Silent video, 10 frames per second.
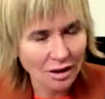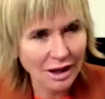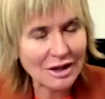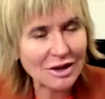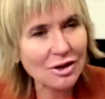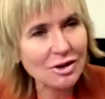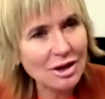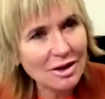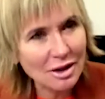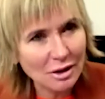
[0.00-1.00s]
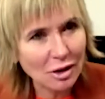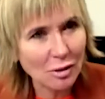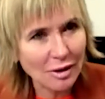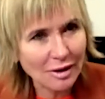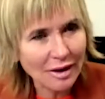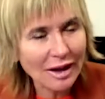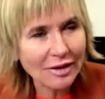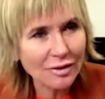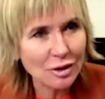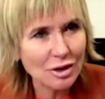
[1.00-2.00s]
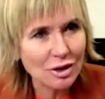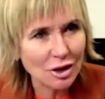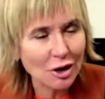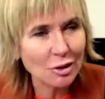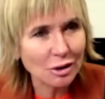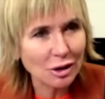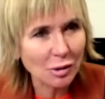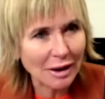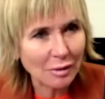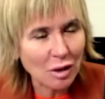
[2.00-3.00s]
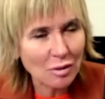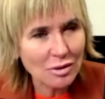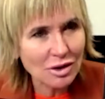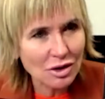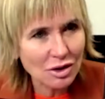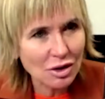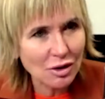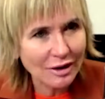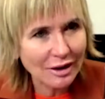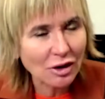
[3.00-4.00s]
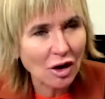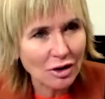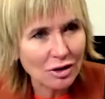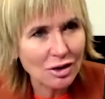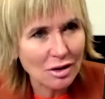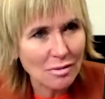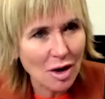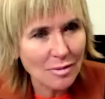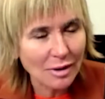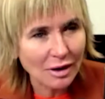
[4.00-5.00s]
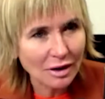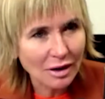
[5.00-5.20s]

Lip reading: Okay. So tell us a little, let the viewers know you a little bit. What was the story that got you to the moment